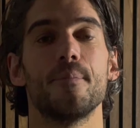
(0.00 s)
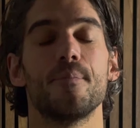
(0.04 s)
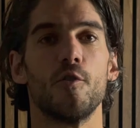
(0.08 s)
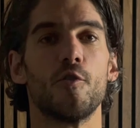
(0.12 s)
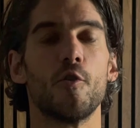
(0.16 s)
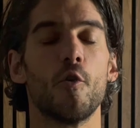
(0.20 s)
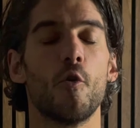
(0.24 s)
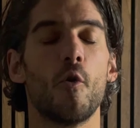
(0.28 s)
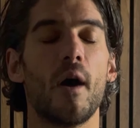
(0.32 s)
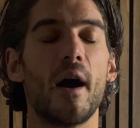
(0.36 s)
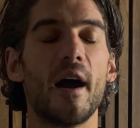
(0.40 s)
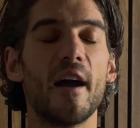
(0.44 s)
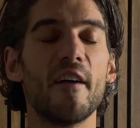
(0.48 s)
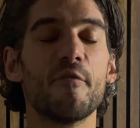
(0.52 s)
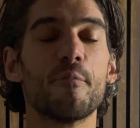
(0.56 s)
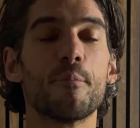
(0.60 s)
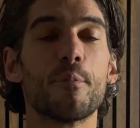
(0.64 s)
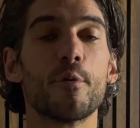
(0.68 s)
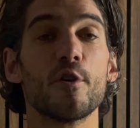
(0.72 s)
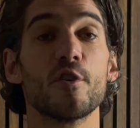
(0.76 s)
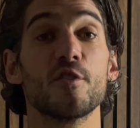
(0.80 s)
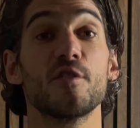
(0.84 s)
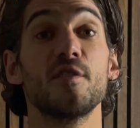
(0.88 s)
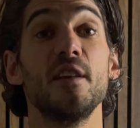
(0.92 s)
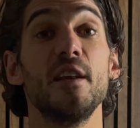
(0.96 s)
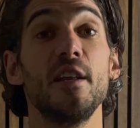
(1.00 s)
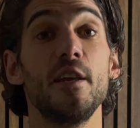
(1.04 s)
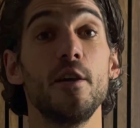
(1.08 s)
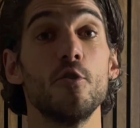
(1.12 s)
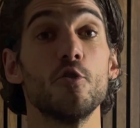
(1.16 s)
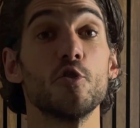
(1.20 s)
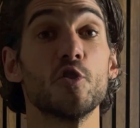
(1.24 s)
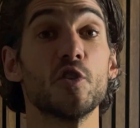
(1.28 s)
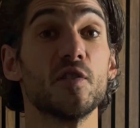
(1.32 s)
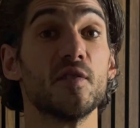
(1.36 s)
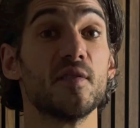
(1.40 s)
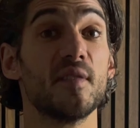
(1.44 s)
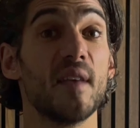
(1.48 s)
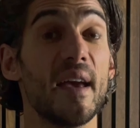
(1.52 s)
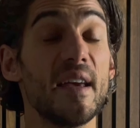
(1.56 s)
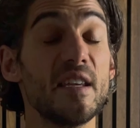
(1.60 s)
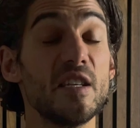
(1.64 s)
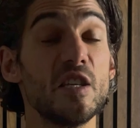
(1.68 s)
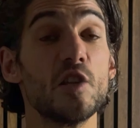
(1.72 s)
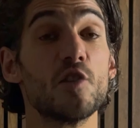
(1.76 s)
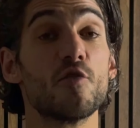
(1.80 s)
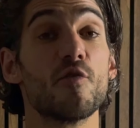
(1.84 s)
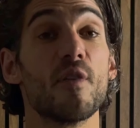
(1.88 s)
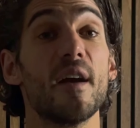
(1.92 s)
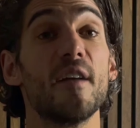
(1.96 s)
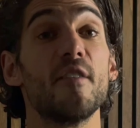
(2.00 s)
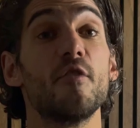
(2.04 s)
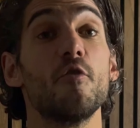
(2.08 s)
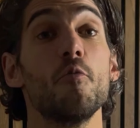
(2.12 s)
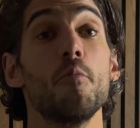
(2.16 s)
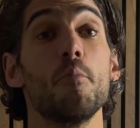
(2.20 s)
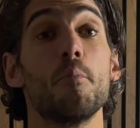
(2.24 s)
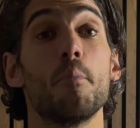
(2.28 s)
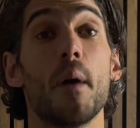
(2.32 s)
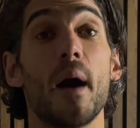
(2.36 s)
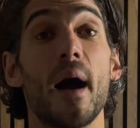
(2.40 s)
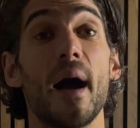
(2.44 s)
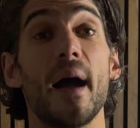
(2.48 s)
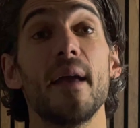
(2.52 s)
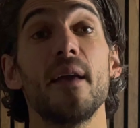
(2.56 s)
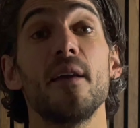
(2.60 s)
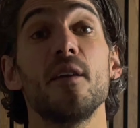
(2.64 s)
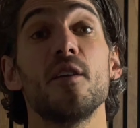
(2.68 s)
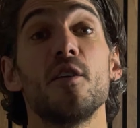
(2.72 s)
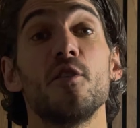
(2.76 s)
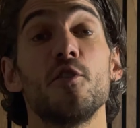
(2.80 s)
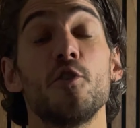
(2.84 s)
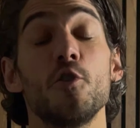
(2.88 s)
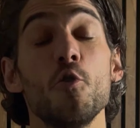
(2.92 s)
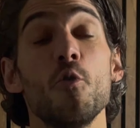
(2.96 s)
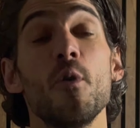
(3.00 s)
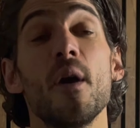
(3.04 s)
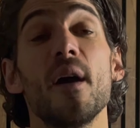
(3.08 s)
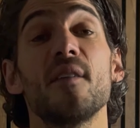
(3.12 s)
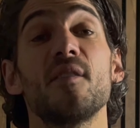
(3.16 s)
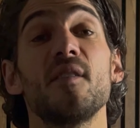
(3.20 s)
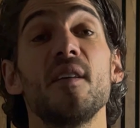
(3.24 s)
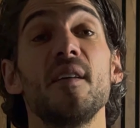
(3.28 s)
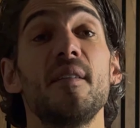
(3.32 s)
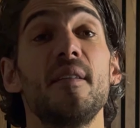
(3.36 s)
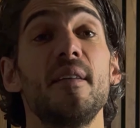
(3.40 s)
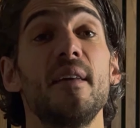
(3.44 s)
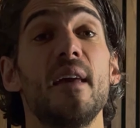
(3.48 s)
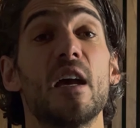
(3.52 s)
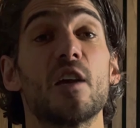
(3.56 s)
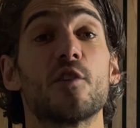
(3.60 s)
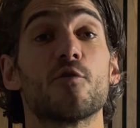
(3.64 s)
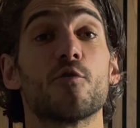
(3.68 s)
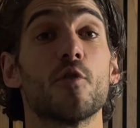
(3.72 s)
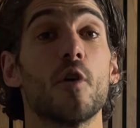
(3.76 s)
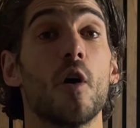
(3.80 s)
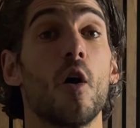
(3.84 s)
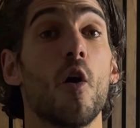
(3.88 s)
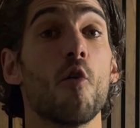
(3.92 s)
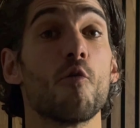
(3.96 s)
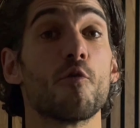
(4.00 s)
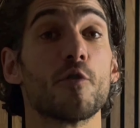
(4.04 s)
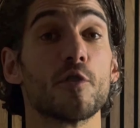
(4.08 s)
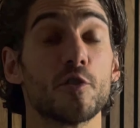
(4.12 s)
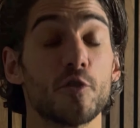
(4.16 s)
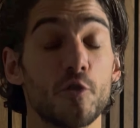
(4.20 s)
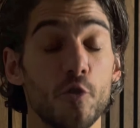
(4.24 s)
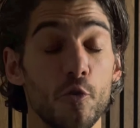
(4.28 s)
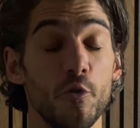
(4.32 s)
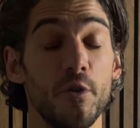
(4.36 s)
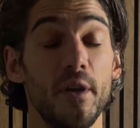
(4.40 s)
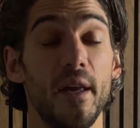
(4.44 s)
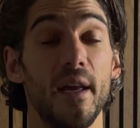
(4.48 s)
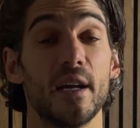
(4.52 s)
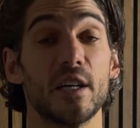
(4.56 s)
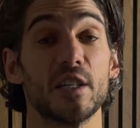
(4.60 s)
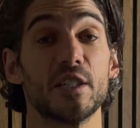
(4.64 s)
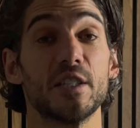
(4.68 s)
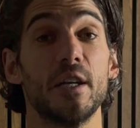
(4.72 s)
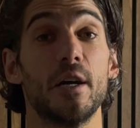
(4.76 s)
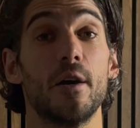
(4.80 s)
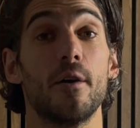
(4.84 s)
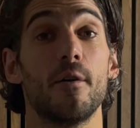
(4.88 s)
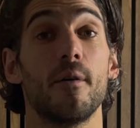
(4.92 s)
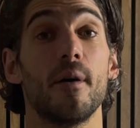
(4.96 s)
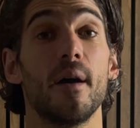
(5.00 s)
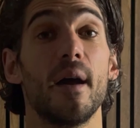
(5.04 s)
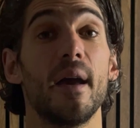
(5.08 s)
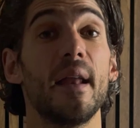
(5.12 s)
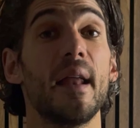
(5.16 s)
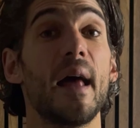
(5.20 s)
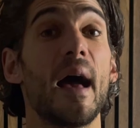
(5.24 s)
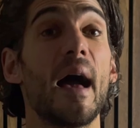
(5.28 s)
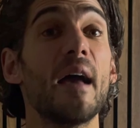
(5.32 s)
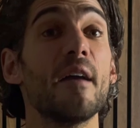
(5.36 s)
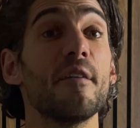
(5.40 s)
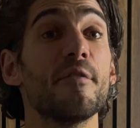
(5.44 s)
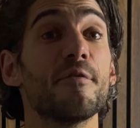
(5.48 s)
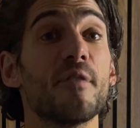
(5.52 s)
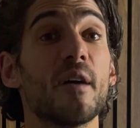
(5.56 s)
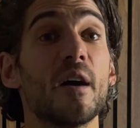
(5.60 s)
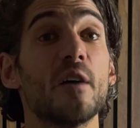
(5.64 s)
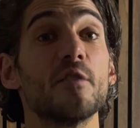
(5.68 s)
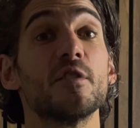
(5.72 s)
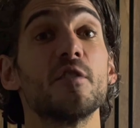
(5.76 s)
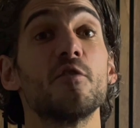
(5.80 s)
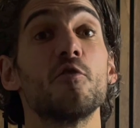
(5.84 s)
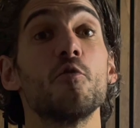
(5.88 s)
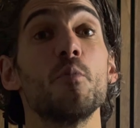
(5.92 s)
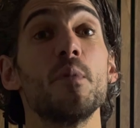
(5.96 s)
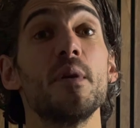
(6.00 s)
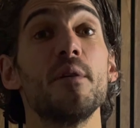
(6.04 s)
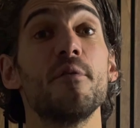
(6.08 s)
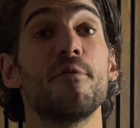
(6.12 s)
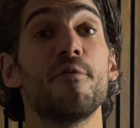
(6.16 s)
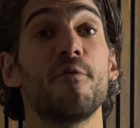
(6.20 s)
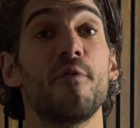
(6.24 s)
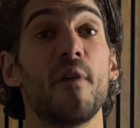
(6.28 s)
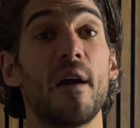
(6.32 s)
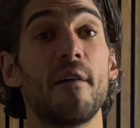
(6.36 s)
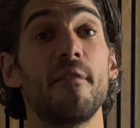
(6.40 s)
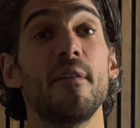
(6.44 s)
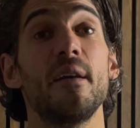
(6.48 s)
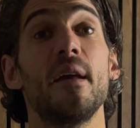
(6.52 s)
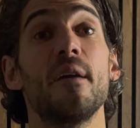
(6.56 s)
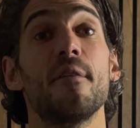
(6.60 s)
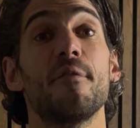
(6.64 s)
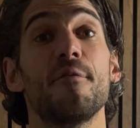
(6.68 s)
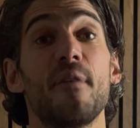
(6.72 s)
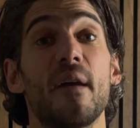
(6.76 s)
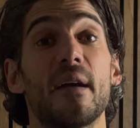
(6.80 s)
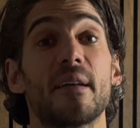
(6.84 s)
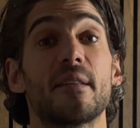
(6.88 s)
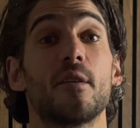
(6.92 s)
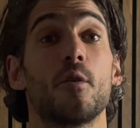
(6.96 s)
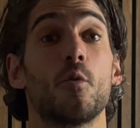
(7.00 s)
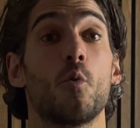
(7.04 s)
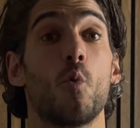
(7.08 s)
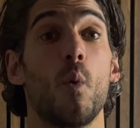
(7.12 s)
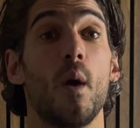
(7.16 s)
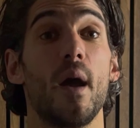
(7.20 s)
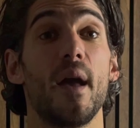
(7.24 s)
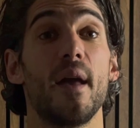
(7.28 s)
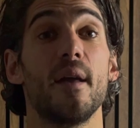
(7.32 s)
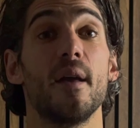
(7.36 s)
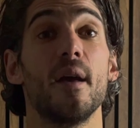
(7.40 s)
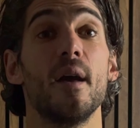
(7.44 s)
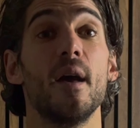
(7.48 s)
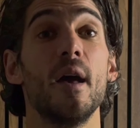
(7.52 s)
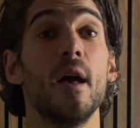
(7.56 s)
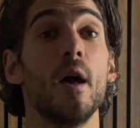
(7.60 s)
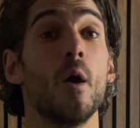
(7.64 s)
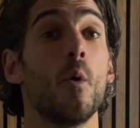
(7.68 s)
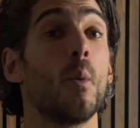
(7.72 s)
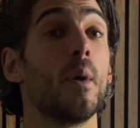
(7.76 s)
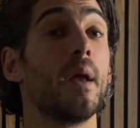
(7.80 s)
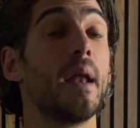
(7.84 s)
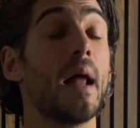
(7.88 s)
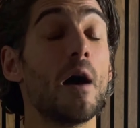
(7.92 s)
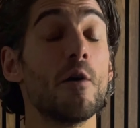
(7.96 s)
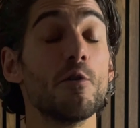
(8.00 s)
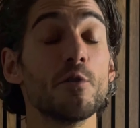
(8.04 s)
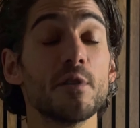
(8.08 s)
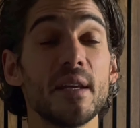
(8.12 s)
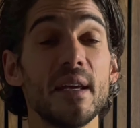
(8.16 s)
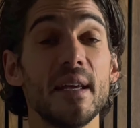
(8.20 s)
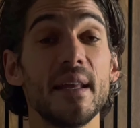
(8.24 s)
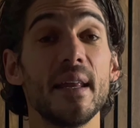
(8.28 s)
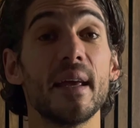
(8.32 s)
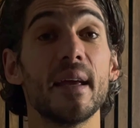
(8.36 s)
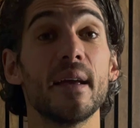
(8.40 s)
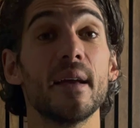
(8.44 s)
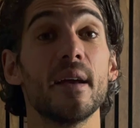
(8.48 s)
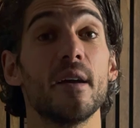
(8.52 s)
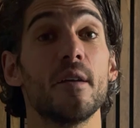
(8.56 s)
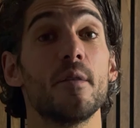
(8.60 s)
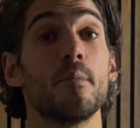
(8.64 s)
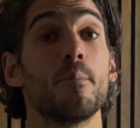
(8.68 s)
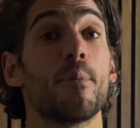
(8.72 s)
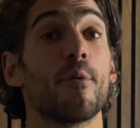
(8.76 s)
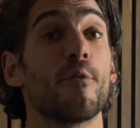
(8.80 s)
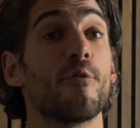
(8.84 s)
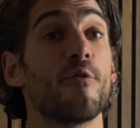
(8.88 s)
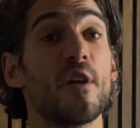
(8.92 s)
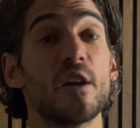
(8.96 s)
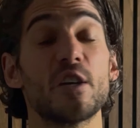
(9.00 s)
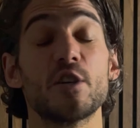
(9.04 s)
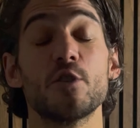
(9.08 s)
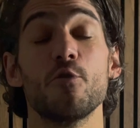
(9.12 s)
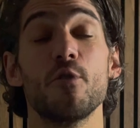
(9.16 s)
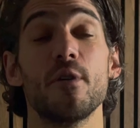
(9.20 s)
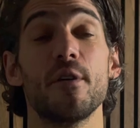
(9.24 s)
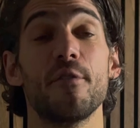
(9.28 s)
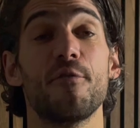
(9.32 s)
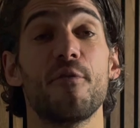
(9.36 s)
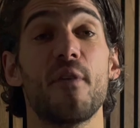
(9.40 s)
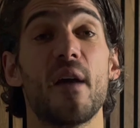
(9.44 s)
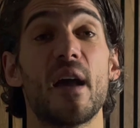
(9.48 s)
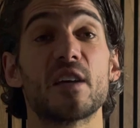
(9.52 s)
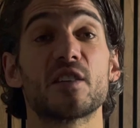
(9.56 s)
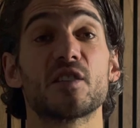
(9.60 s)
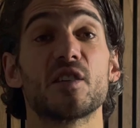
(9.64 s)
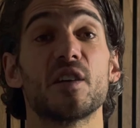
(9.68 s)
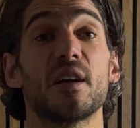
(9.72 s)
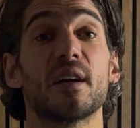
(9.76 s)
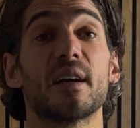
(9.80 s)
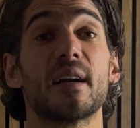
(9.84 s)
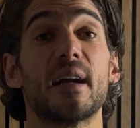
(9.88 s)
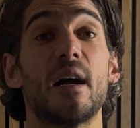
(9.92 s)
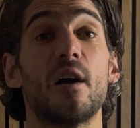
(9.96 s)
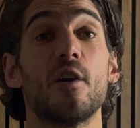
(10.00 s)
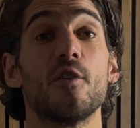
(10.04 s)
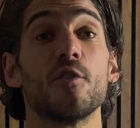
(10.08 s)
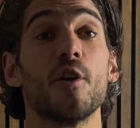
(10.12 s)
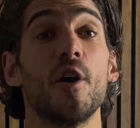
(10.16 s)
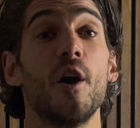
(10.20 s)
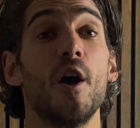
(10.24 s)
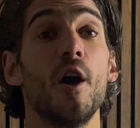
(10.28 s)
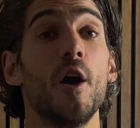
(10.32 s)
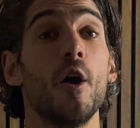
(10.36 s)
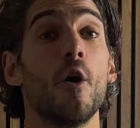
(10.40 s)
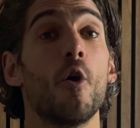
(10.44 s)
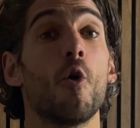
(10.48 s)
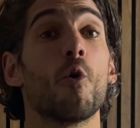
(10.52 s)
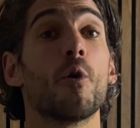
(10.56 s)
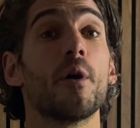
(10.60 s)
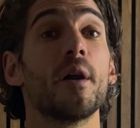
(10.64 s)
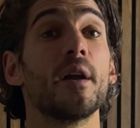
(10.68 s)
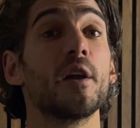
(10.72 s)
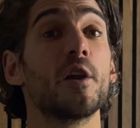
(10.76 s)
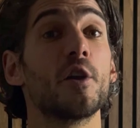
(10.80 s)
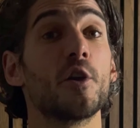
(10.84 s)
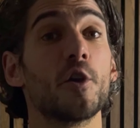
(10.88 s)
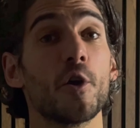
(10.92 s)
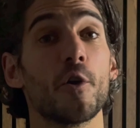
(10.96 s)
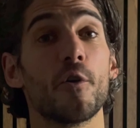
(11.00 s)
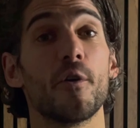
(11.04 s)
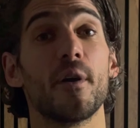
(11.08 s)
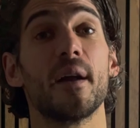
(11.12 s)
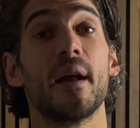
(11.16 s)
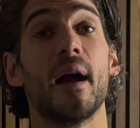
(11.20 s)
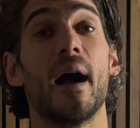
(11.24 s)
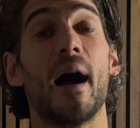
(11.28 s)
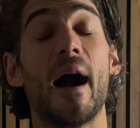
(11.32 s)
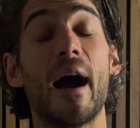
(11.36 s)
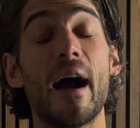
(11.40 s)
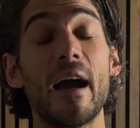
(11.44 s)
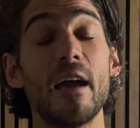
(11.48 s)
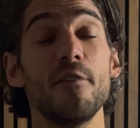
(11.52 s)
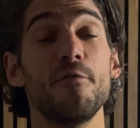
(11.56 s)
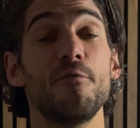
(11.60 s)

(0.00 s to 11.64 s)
So I've personally used Tasty Trade to buy US ETFs for over 2 years now, and I found it to be a very effective way, without needing a professional investor account or incurring high